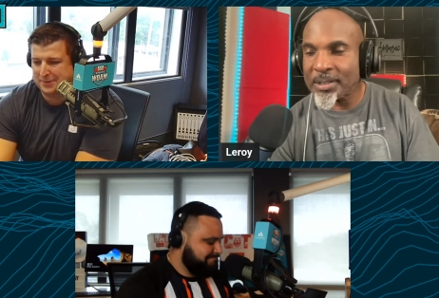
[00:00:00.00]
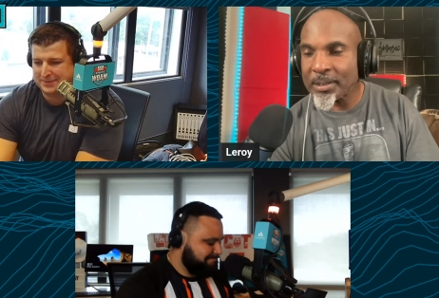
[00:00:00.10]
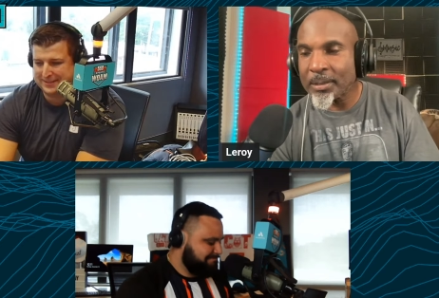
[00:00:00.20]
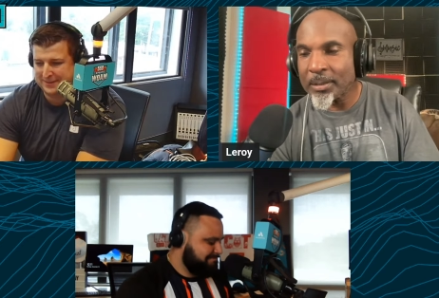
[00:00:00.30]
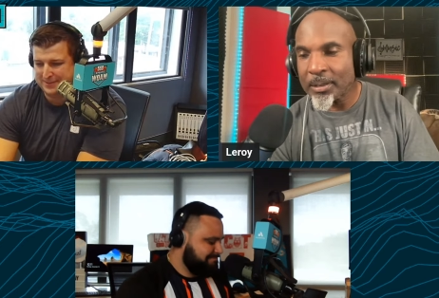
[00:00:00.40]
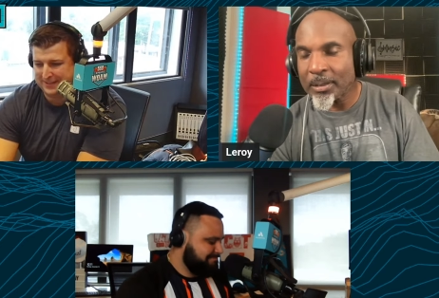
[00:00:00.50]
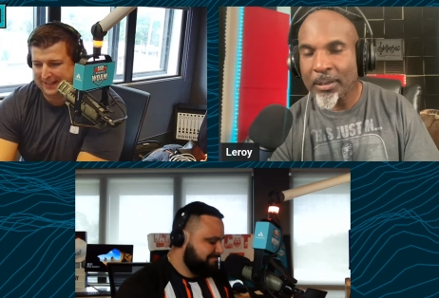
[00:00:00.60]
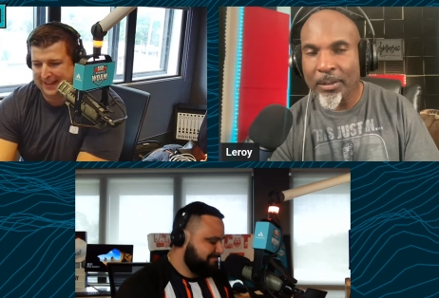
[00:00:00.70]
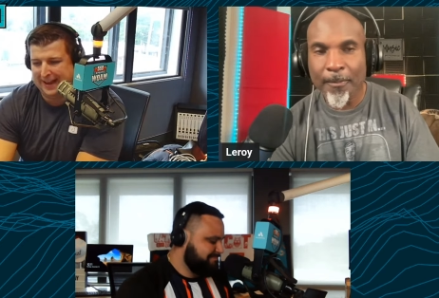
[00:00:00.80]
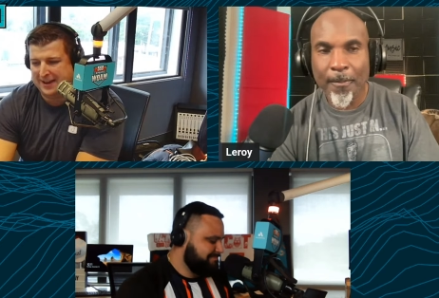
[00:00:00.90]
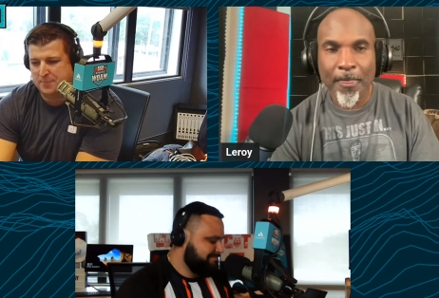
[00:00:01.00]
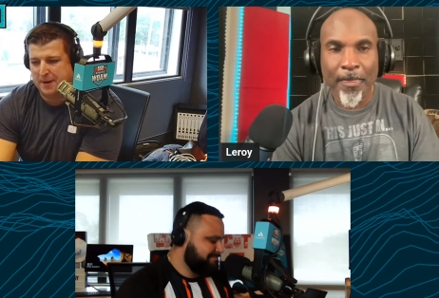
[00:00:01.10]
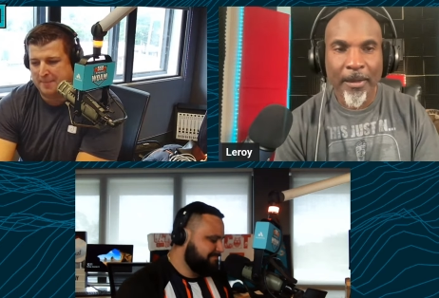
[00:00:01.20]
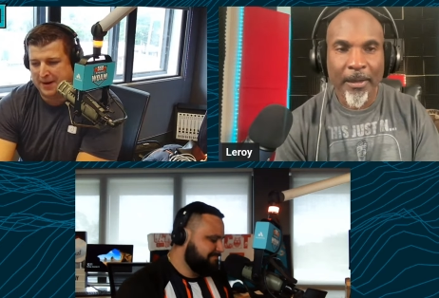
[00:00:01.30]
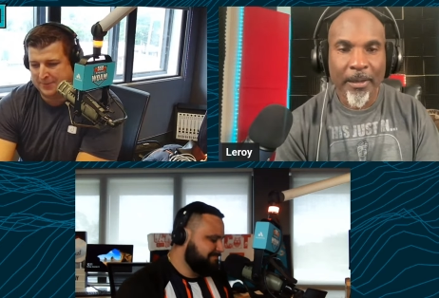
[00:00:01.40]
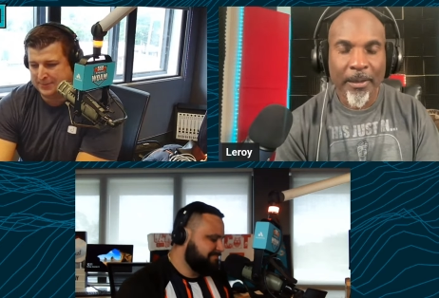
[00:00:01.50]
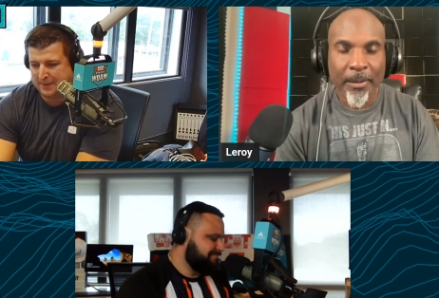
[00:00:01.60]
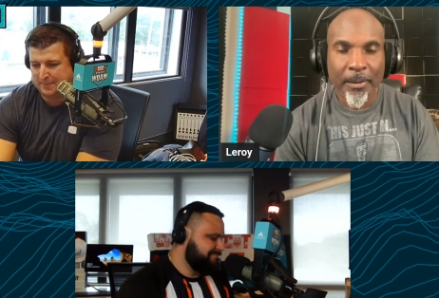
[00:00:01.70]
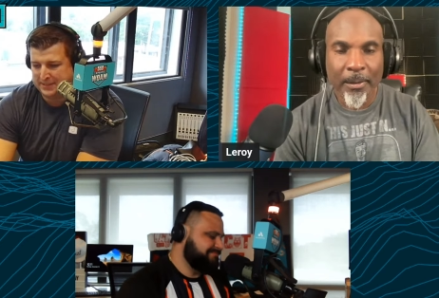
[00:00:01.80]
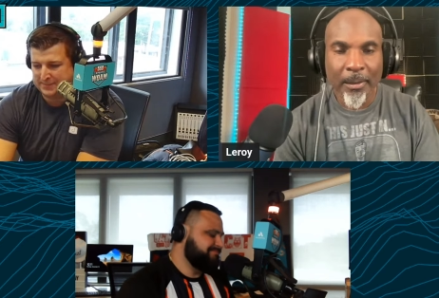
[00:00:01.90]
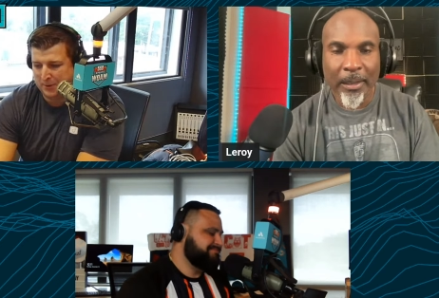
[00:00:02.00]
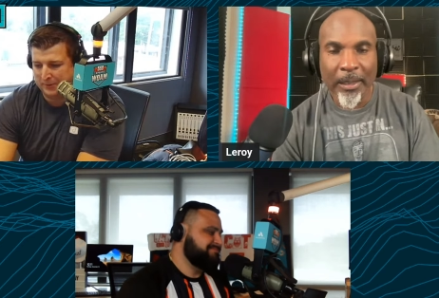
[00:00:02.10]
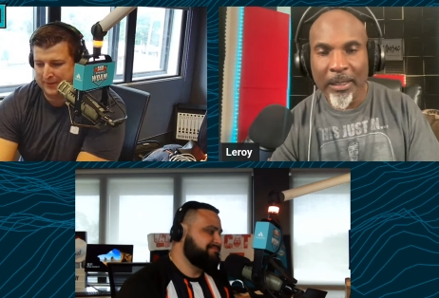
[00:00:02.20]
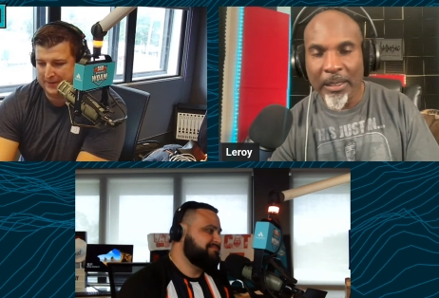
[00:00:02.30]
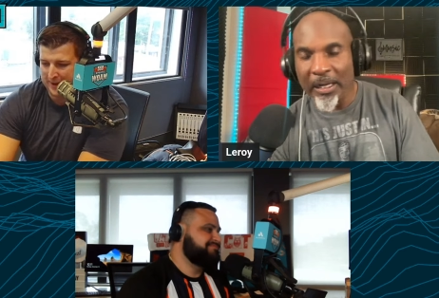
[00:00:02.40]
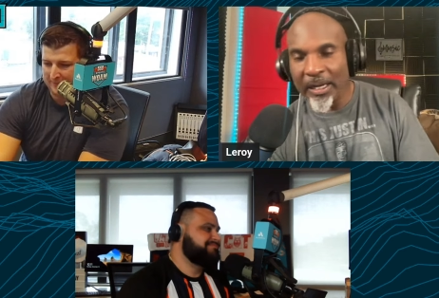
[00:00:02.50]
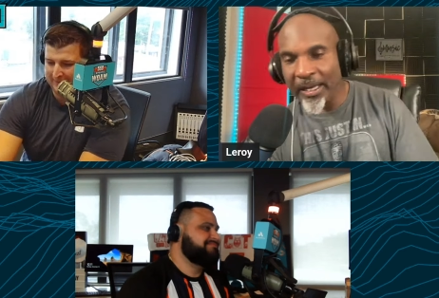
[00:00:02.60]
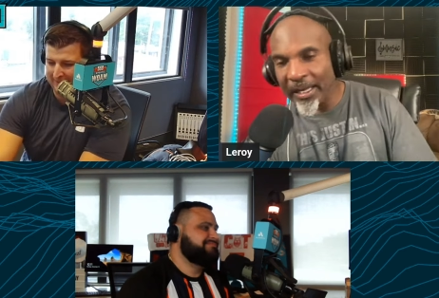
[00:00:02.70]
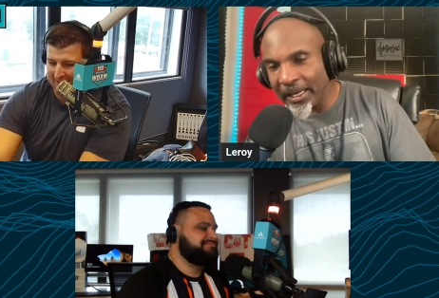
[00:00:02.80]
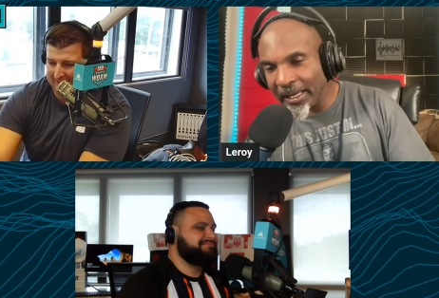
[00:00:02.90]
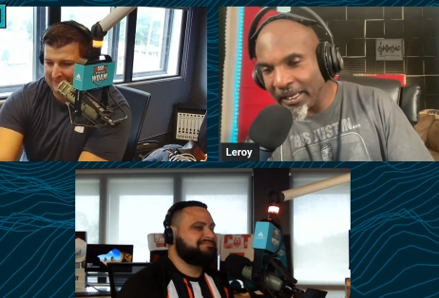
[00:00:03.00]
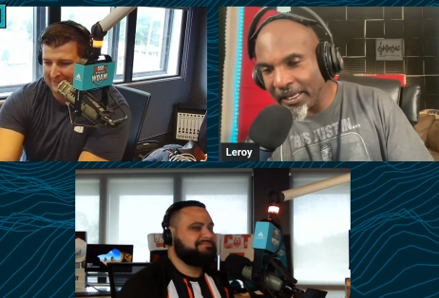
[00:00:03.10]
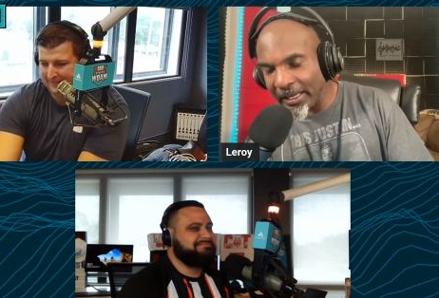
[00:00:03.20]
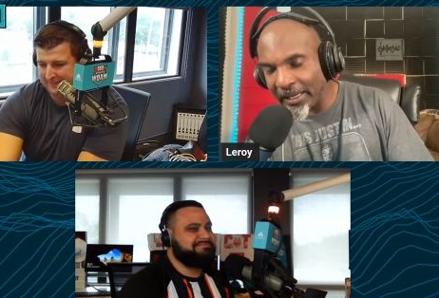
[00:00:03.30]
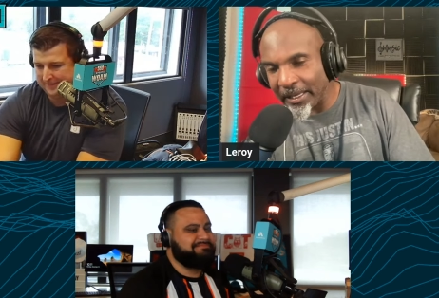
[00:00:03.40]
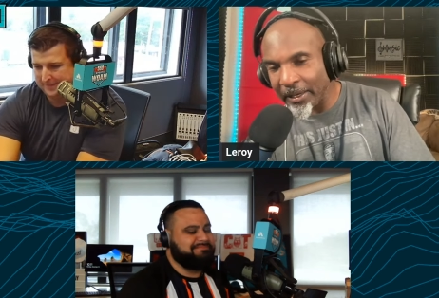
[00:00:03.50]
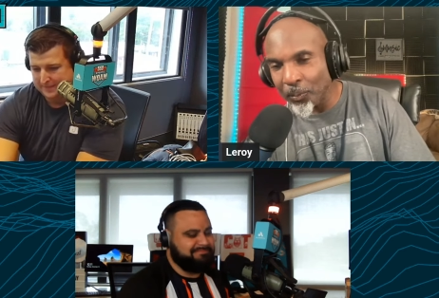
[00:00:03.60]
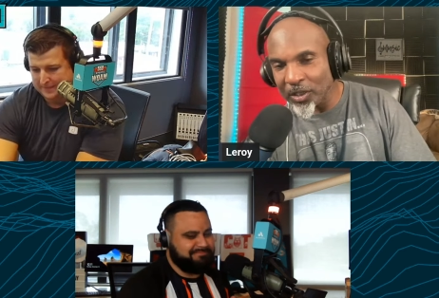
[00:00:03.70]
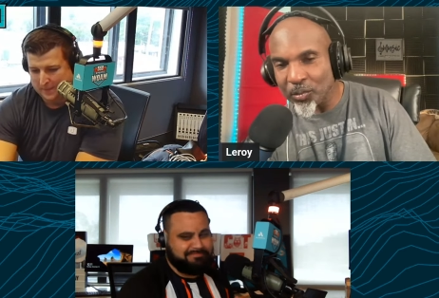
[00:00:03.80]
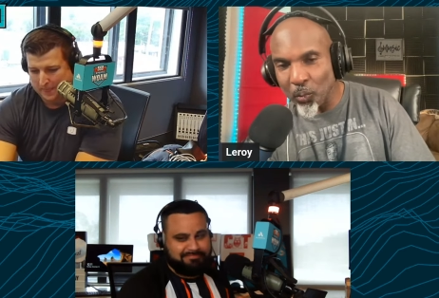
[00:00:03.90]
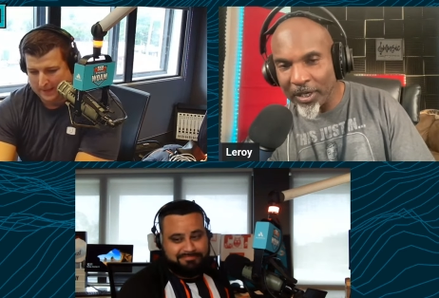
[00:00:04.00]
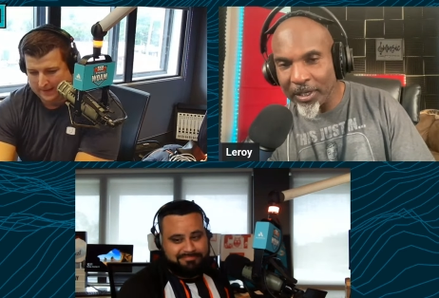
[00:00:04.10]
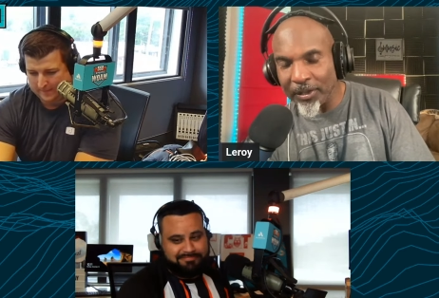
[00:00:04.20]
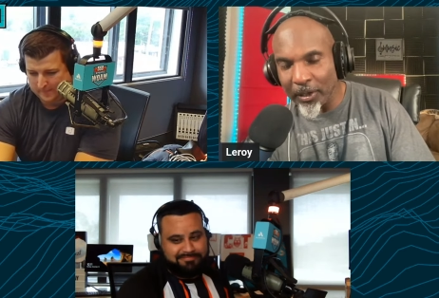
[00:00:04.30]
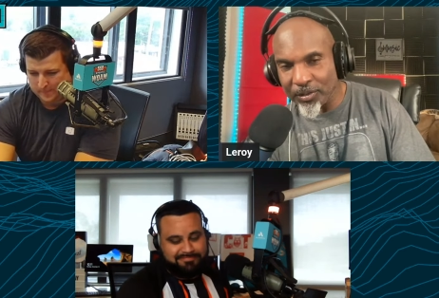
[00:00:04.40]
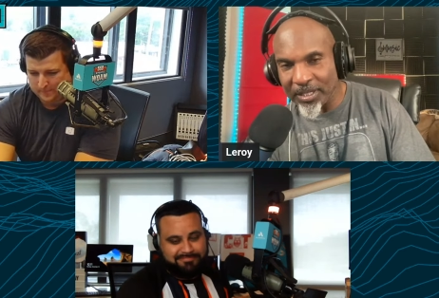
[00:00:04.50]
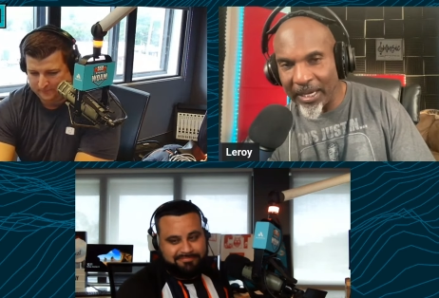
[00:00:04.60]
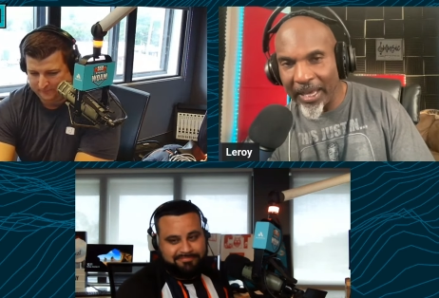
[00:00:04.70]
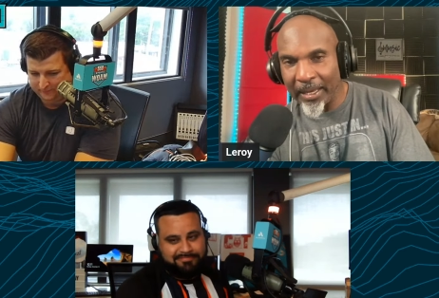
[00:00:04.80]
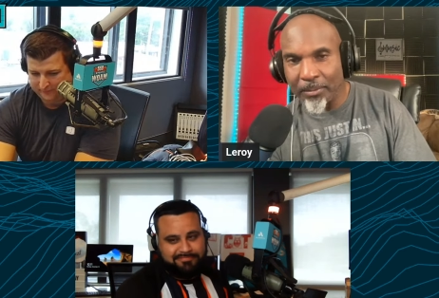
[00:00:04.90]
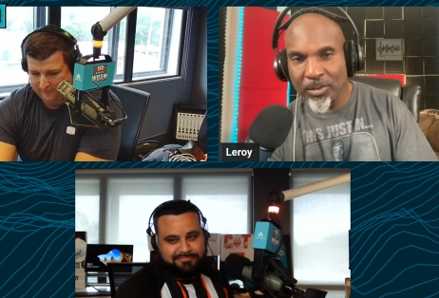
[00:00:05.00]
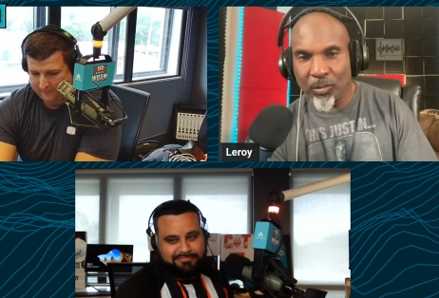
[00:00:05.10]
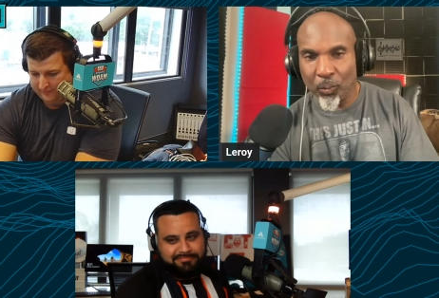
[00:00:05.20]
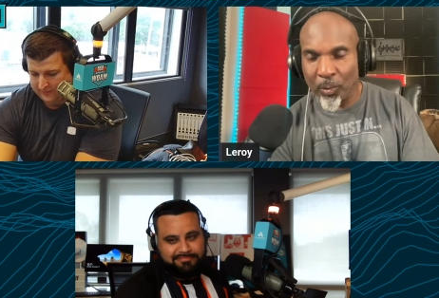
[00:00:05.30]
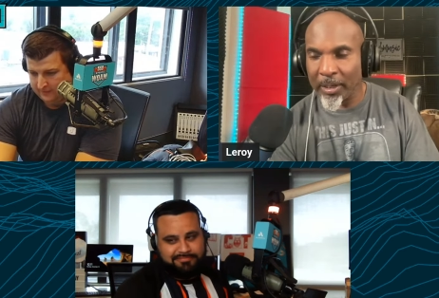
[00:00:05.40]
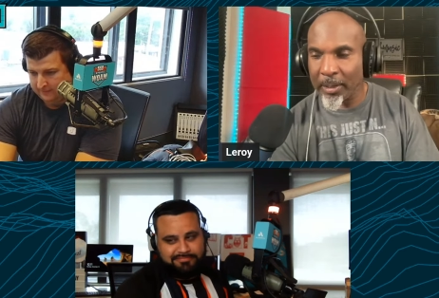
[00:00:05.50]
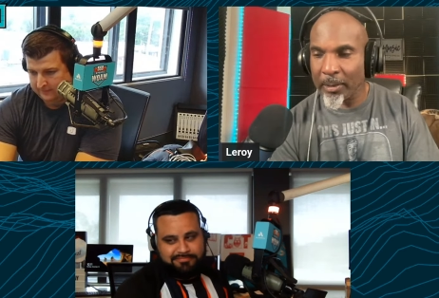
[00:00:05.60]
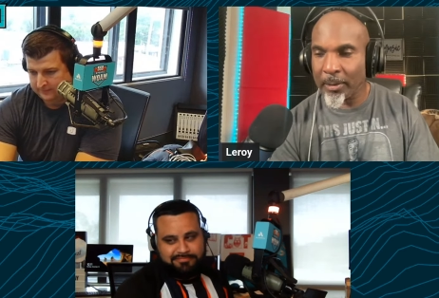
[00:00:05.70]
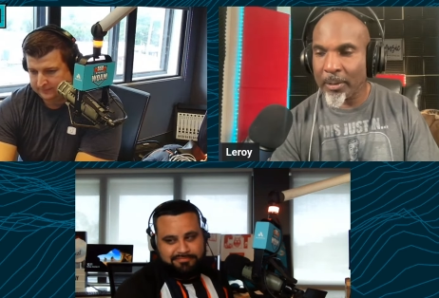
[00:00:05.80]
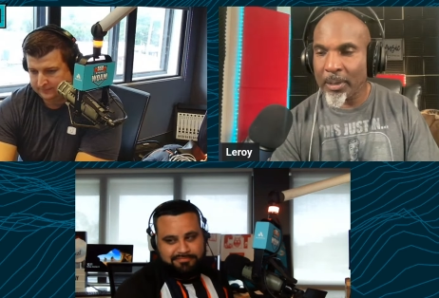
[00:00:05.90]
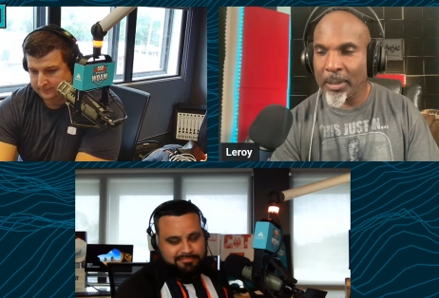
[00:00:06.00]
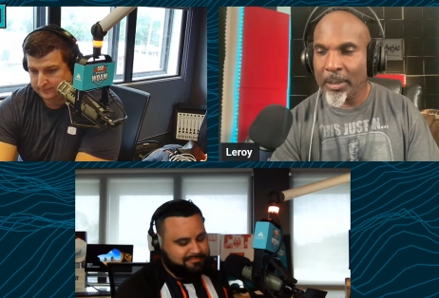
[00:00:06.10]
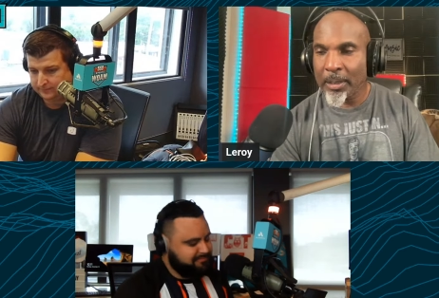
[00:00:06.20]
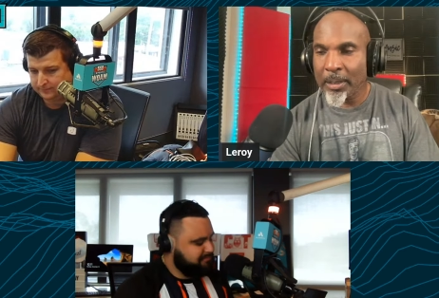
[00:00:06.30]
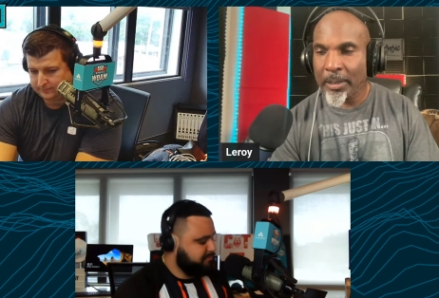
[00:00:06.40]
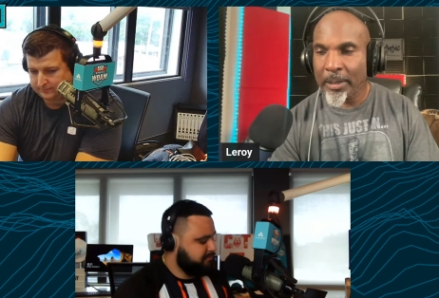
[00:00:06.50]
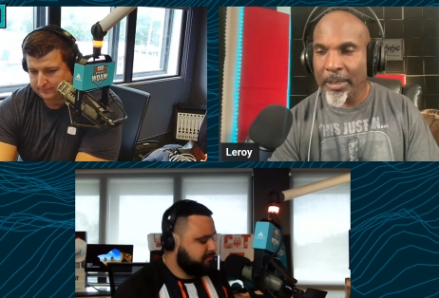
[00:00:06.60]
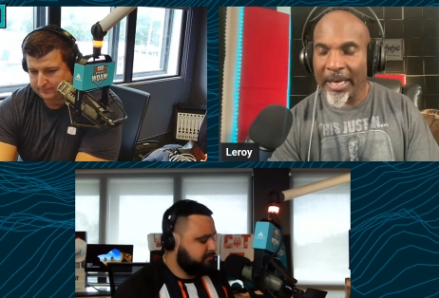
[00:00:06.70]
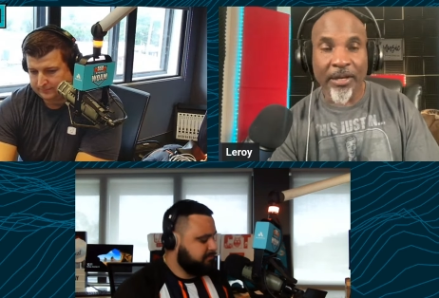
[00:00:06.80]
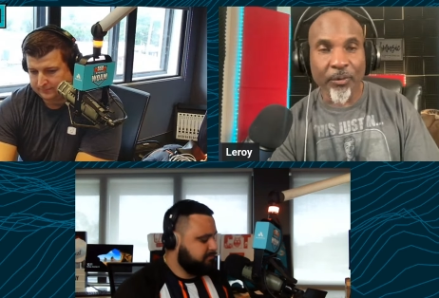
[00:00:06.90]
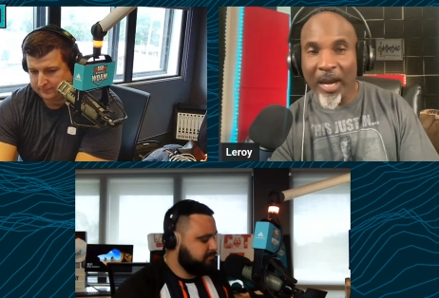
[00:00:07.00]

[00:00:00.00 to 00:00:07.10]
Speaker 1: as close as he was going to get. I knew my money was up in smoke there, Dolphin Kane.
Speaker 2: It, it was one of those games where, and the